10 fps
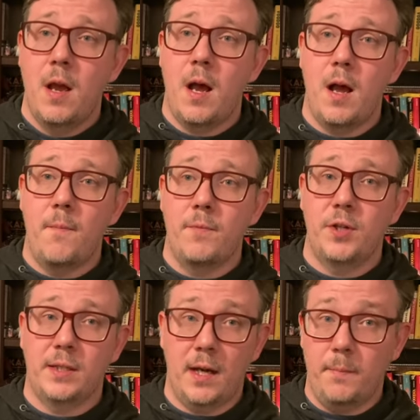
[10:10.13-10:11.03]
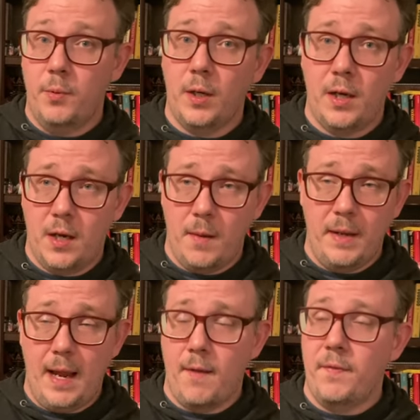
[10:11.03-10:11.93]
Um, she's got a book
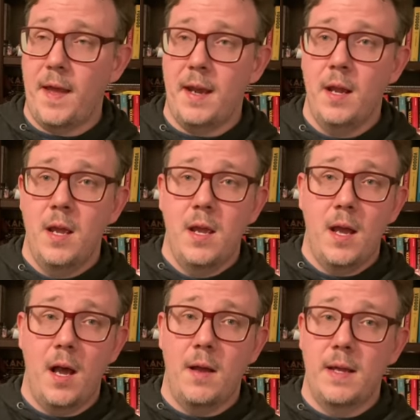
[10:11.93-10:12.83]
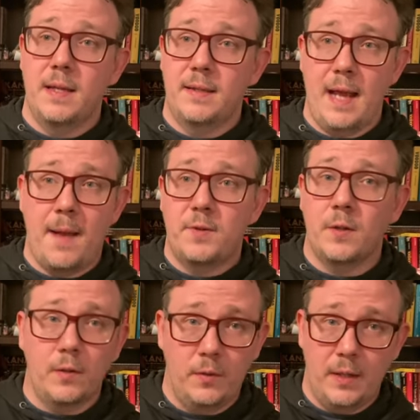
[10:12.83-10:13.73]
coming out that uh, is
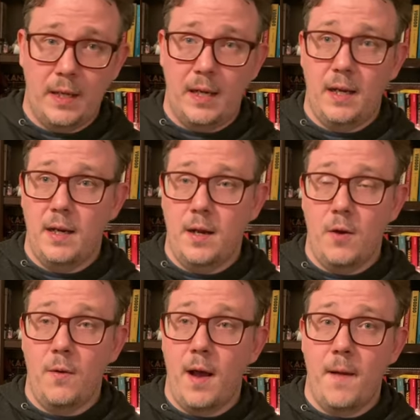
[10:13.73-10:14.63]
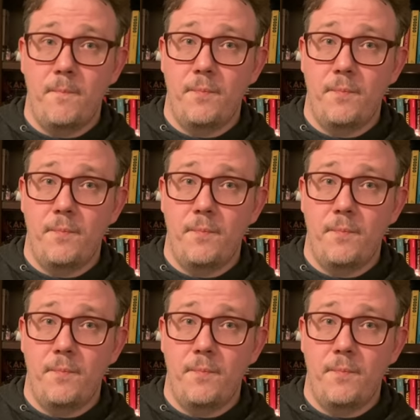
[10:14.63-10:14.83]
absolutely, you know, uh,